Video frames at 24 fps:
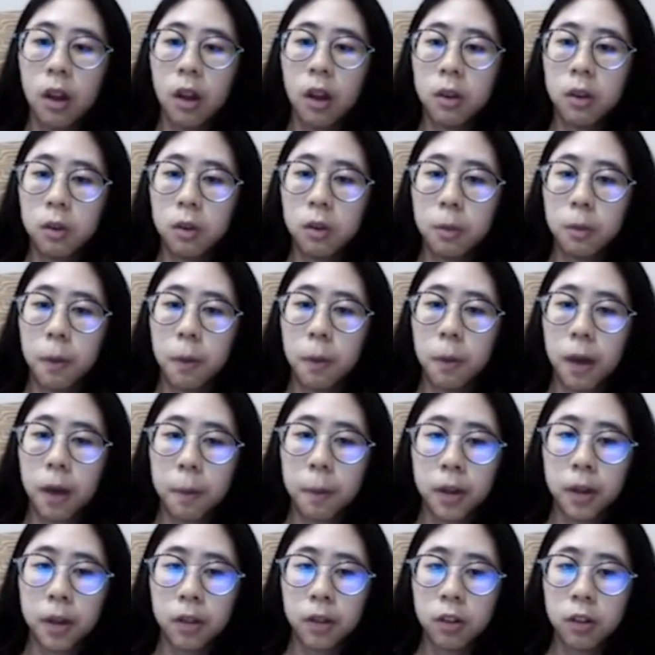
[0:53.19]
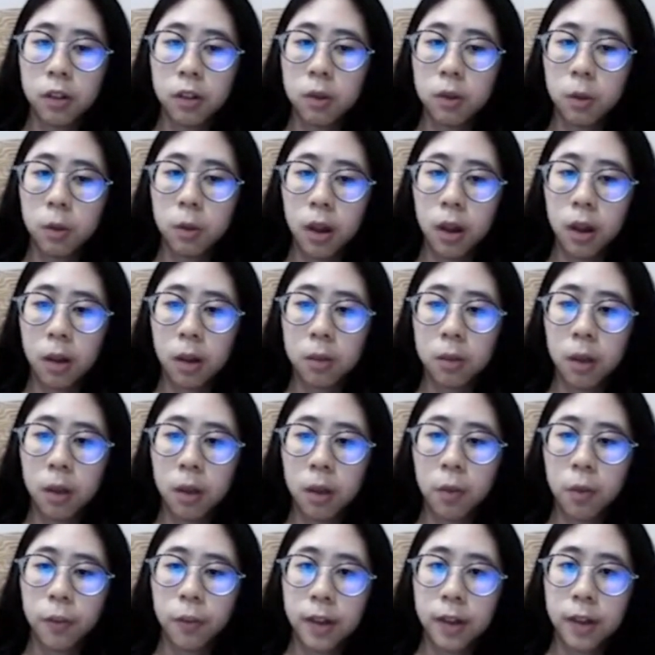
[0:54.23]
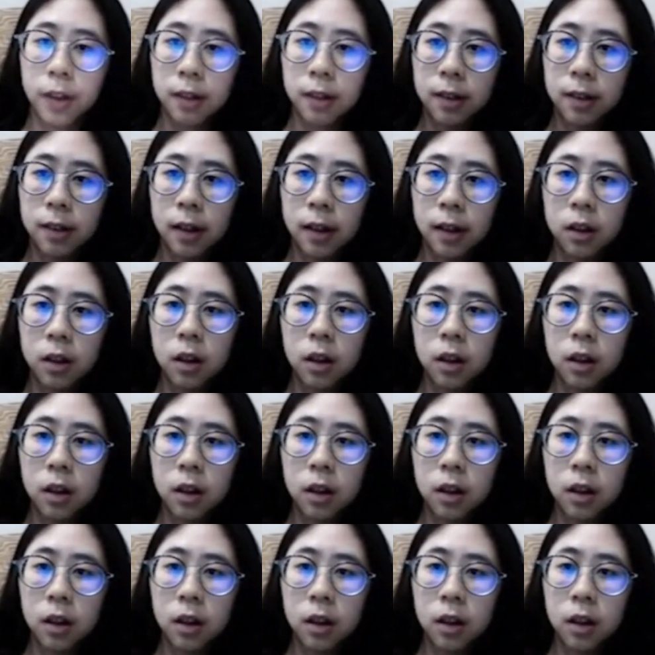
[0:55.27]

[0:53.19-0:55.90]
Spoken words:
use mobile application to help them with their study.